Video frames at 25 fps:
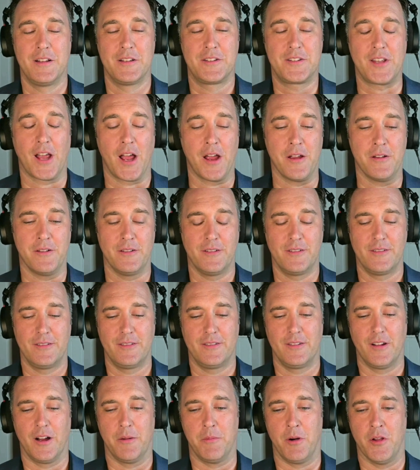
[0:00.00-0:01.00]
So
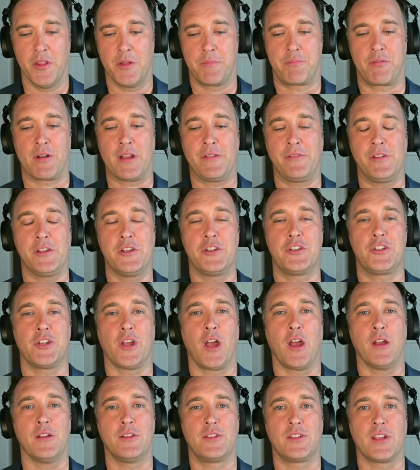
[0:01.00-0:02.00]
I'm on the previous
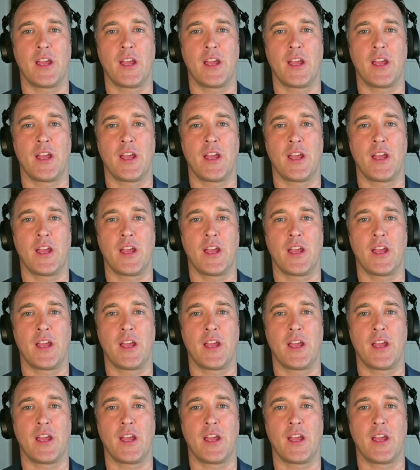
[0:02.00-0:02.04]
show